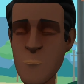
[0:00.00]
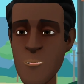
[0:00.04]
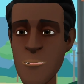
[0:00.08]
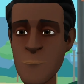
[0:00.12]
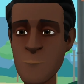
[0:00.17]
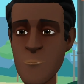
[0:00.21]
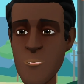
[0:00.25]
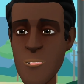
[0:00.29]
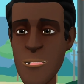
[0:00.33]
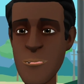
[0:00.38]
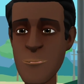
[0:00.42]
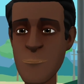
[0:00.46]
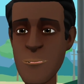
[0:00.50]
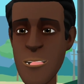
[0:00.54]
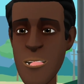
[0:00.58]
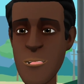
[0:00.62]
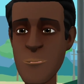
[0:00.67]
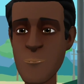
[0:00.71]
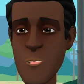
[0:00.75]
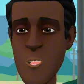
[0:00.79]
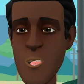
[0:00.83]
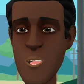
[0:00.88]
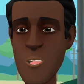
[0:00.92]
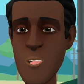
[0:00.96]
in my
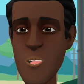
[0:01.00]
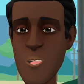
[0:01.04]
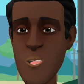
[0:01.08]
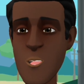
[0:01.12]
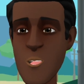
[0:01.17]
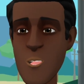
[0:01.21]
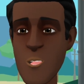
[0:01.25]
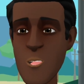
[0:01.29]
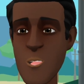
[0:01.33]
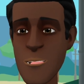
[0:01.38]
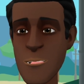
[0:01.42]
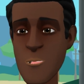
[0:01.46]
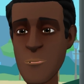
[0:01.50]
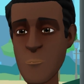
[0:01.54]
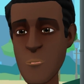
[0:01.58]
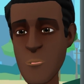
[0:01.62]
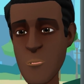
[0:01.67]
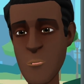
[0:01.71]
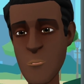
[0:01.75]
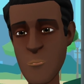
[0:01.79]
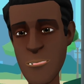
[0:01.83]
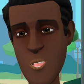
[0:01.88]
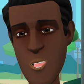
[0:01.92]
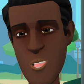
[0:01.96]
opinion, is the best
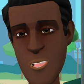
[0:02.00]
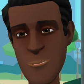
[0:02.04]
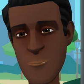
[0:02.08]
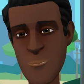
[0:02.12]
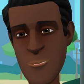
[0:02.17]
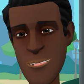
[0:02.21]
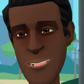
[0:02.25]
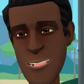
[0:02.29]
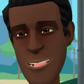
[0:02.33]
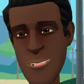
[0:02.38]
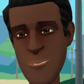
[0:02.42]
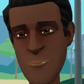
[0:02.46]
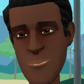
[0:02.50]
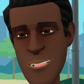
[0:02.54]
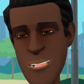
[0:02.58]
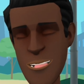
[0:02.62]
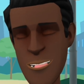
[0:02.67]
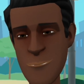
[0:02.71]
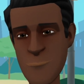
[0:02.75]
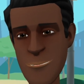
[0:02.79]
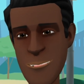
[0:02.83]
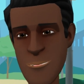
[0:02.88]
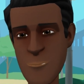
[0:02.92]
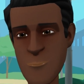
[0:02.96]
episode for Ice
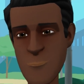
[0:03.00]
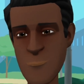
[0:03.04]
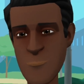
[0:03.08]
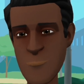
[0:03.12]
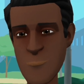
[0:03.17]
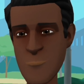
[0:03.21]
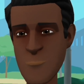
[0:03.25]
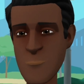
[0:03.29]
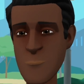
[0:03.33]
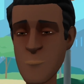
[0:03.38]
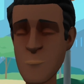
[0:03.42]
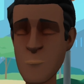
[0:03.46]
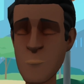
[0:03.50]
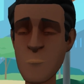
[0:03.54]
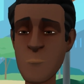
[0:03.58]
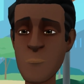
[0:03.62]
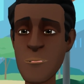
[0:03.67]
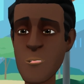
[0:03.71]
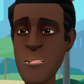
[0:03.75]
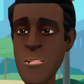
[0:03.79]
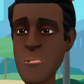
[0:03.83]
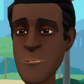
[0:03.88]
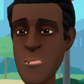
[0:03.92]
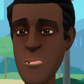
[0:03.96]
Cub. And
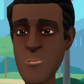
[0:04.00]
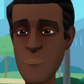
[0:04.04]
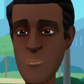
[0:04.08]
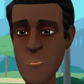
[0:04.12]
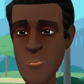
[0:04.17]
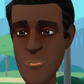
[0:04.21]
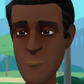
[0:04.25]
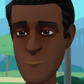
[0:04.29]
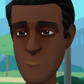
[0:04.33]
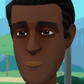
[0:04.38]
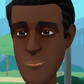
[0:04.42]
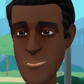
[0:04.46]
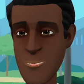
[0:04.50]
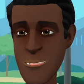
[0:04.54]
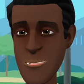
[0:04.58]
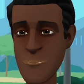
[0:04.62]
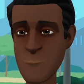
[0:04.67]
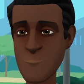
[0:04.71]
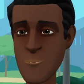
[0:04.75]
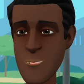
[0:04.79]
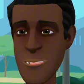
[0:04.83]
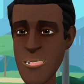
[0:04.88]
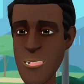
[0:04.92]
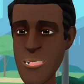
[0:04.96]
it actually made
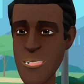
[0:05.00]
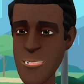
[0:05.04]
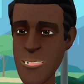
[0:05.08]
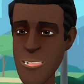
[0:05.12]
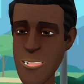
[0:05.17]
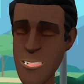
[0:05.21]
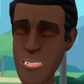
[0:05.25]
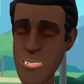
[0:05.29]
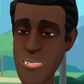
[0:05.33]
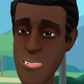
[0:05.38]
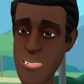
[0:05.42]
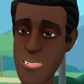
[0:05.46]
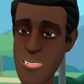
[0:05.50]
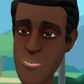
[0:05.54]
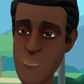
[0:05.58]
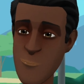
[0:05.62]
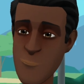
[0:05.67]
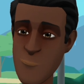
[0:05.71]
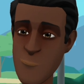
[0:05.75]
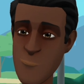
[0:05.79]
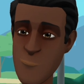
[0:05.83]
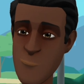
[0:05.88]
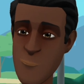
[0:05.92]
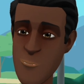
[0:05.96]
me like him a bit.
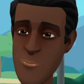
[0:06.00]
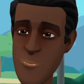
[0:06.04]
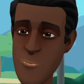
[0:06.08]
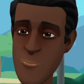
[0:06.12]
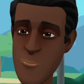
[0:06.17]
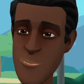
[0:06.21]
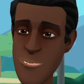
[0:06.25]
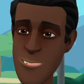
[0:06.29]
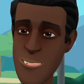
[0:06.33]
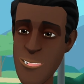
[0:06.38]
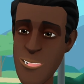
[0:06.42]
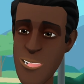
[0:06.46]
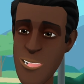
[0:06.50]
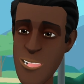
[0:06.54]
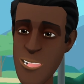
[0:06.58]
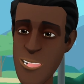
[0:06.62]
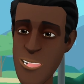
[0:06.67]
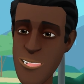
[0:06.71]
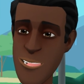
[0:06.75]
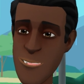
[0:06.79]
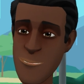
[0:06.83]
Basically what